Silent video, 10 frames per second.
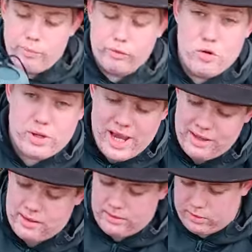brew
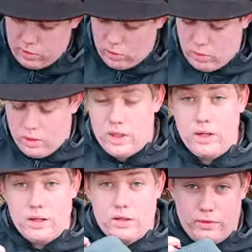kit. So
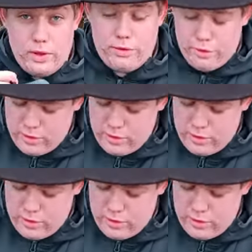to run